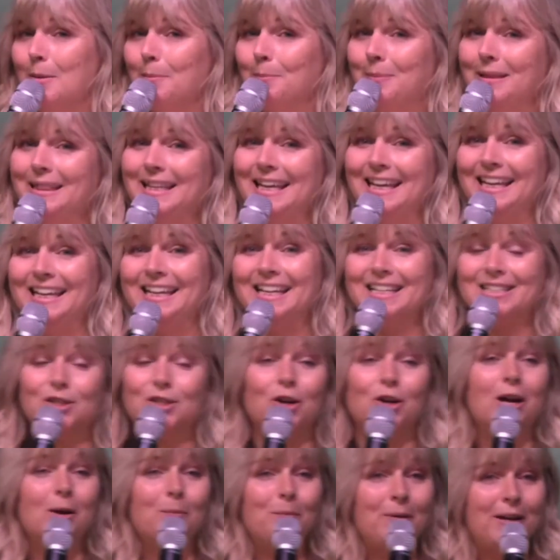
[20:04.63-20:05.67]
But then as
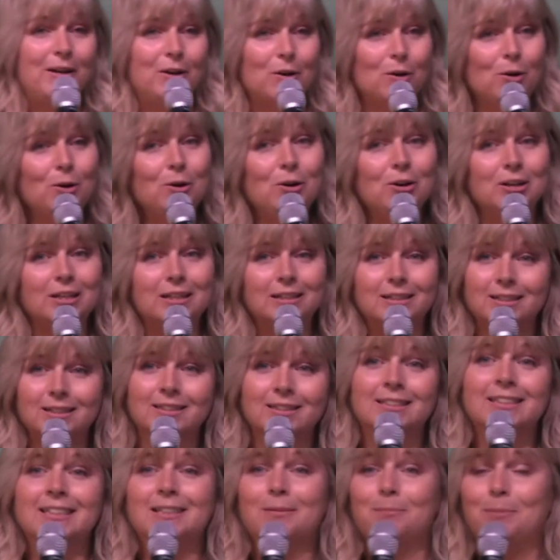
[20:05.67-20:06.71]
time went on,
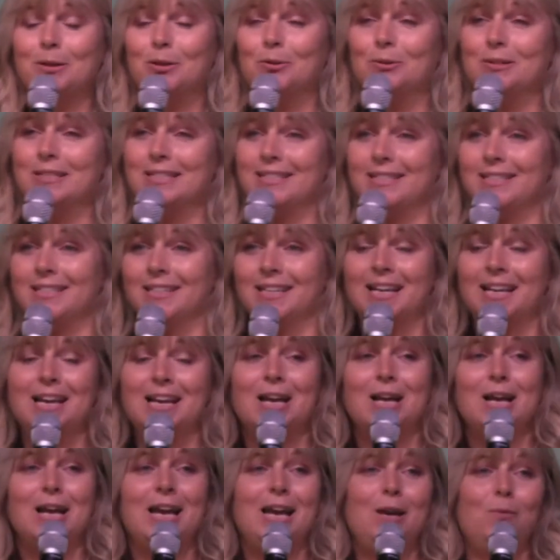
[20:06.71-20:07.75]
because
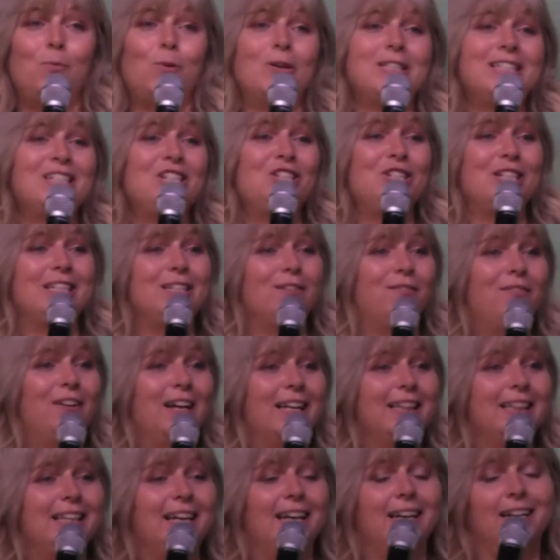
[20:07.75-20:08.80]
it wasn't just the
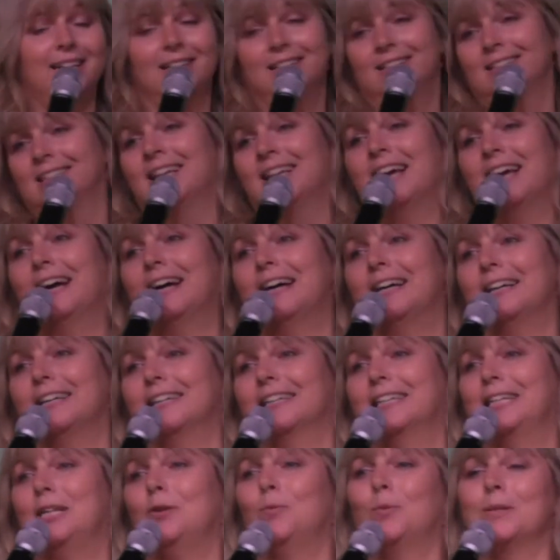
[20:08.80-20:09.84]
fact that uh,
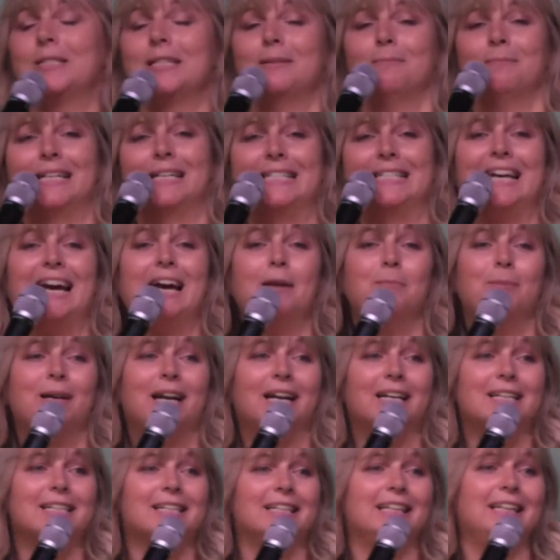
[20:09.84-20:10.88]
he wasn't my dad, but
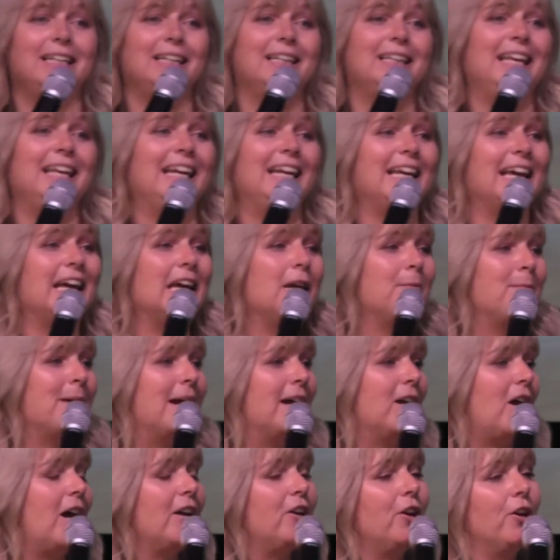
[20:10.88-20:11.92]
actually then it came
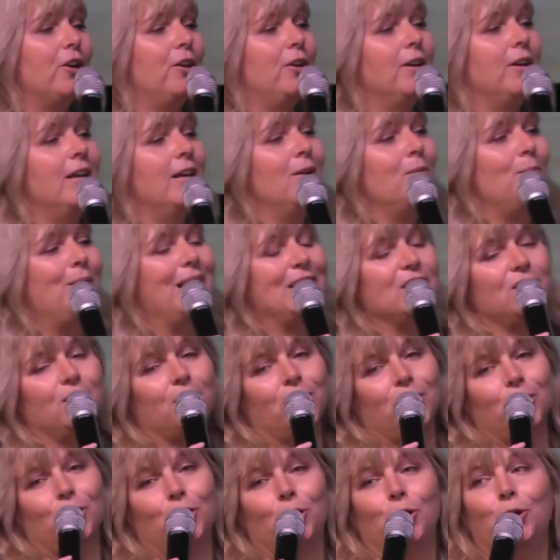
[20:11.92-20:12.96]
out, I don't, we actually
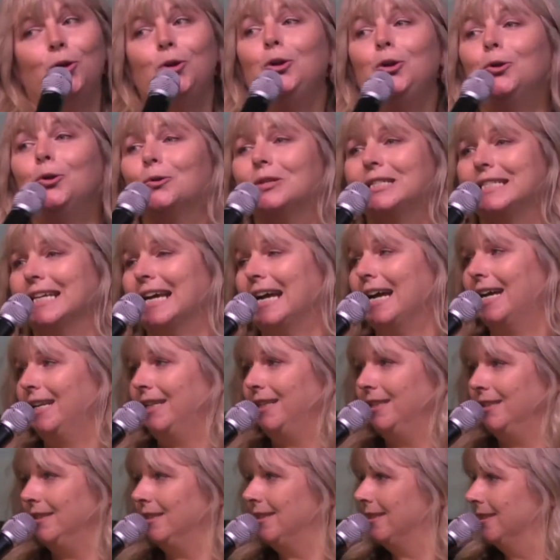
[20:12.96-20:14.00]
don't know who your dad
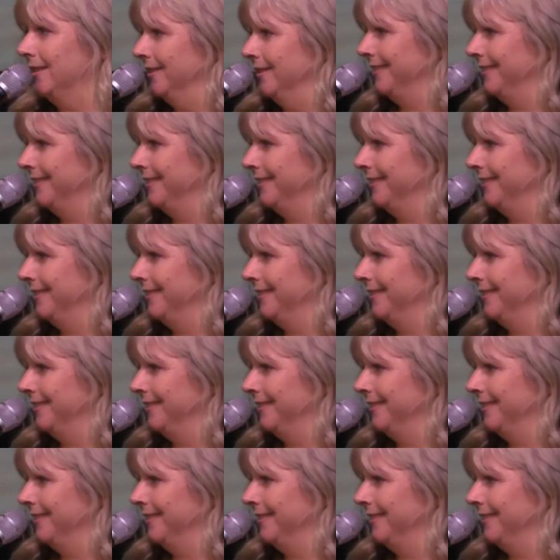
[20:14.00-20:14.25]
is.